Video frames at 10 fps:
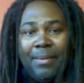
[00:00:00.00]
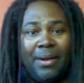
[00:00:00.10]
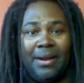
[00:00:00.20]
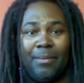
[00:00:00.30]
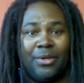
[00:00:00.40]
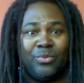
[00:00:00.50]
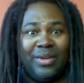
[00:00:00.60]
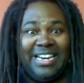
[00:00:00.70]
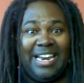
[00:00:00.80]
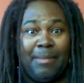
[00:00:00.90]
one of the most
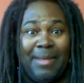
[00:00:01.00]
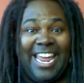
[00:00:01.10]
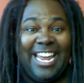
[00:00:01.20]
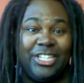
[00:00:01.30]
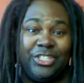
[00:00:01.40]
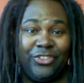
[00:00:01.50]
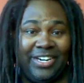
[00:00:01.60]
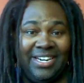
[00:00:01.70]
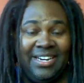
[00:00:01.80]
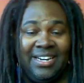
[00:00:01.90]
won in MMA
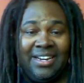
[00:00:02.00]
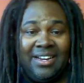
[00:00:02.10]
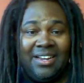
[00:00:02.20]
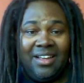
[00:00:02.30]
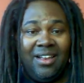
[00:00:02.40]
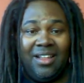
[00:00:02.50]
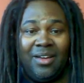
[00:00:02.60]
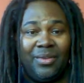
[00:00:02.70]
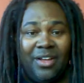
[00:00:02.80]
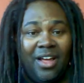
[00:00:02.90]
history,
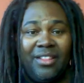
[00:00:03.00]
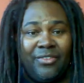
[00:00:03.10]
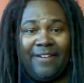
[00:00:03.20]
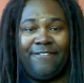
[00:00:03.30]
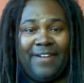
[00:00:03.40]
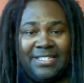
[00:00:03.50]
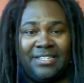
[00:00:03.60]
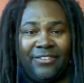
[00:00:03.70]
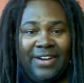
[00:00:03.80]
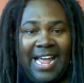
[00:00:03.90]
along with the other great fights
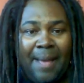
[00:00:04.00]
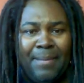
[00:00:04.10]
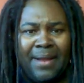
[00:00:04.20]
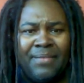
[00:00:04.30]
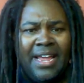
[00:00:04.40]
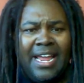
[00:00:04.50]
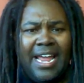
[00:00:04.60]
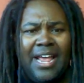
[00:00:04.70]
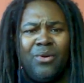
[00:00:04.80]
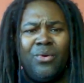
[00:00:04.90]
that's already happened.
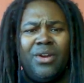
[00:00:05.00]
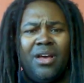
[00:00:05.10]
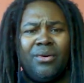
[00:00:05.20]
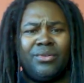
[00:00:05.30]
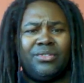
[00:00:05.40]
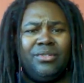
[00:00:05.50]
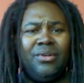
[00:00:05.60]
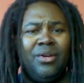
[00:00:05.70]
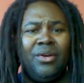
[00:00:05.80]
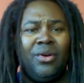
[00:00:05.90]
And who knows?
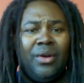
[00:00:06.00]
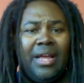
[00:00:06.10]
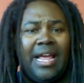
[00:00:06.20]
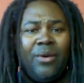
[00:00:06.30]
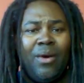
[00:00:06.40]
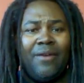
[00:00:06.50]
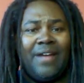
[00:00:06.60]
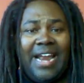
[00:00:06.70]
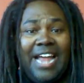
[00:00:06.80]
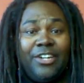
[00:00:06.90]
And
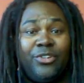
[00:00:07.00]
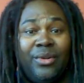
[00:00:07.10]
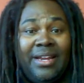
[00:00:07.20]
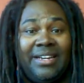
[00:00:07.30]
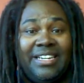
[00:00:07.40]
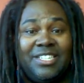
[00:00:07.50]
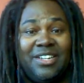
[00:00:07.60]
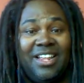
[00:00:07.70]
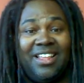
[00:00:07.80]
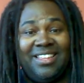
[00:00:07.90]
this is
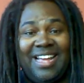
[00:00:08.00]
another